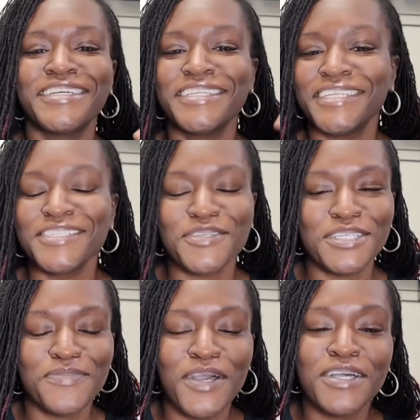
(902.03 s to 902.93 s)
the clinics or the
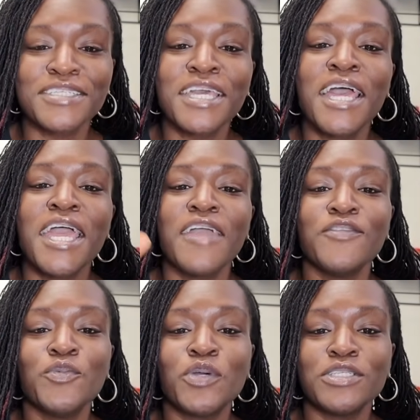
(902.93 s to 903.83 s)
spas. If
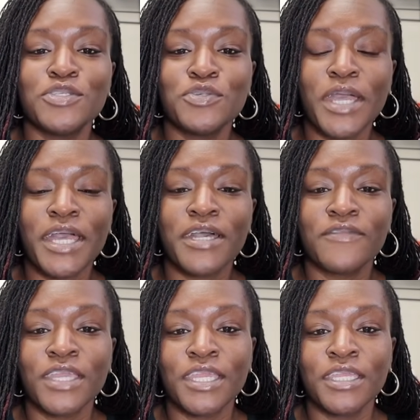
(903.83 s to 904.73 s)
you want to have
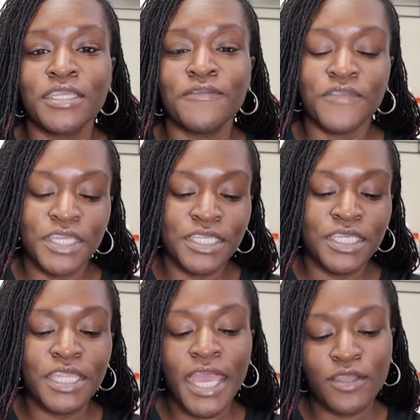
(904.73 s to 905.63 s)
a
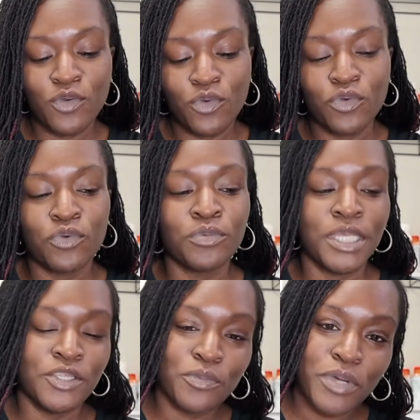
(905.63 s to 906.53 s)
convenient at home
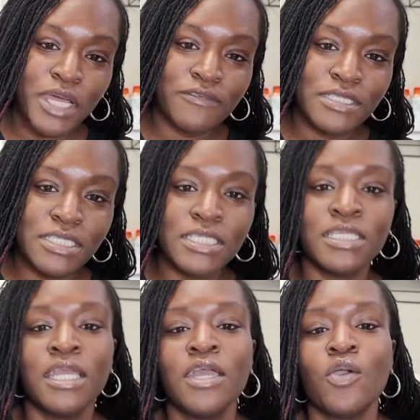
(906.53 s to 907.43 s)
in your
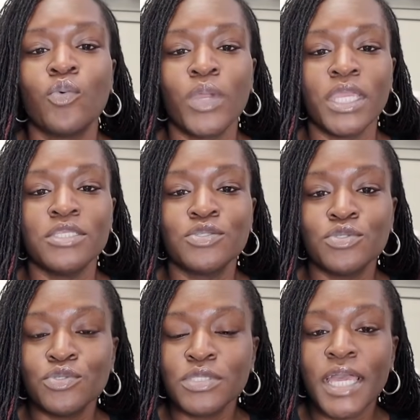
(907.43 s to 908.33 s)
privacy way to
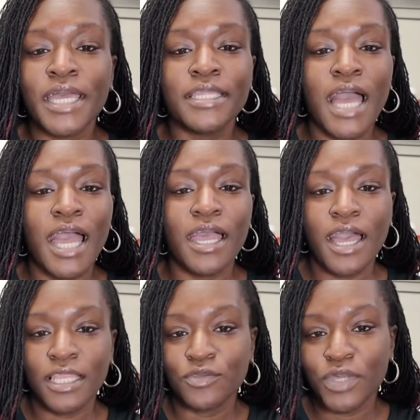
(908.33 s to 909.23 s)
do that, I
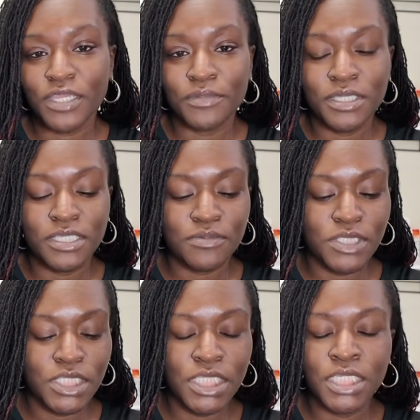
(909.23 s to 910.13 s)
highly recommend this
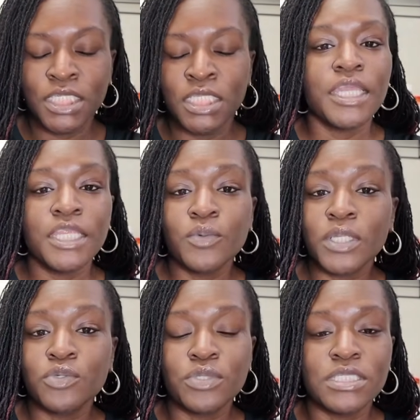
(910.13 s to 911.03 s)
machine.
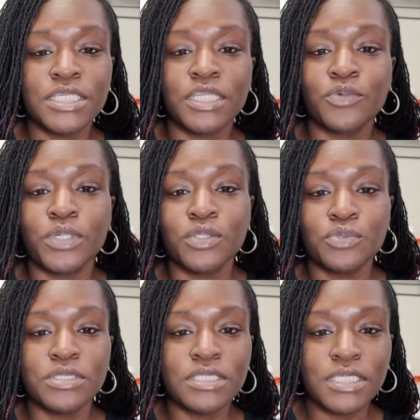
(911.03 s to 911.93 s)
Anyone who is dealing with
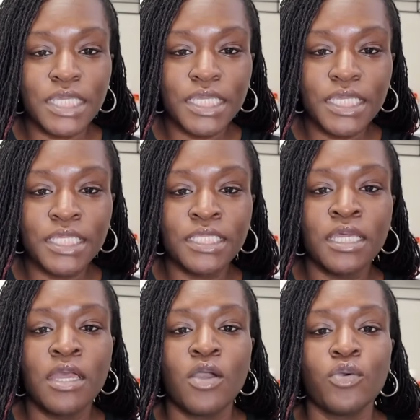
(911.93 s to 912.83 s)
loose skin,
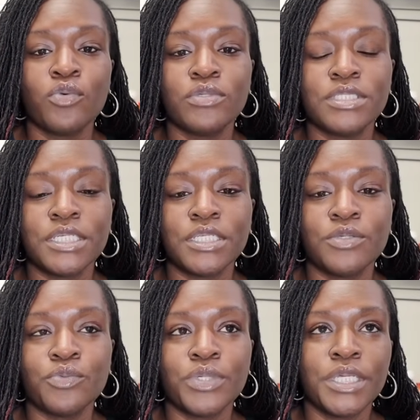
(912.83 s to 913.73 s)
who is
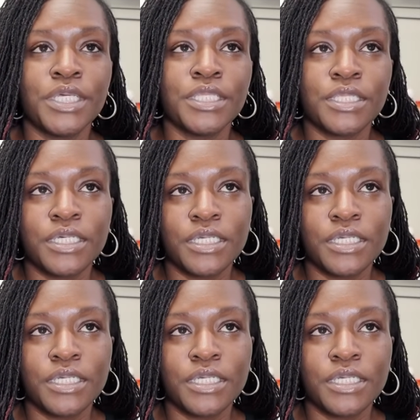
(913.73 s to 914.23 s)
dealing with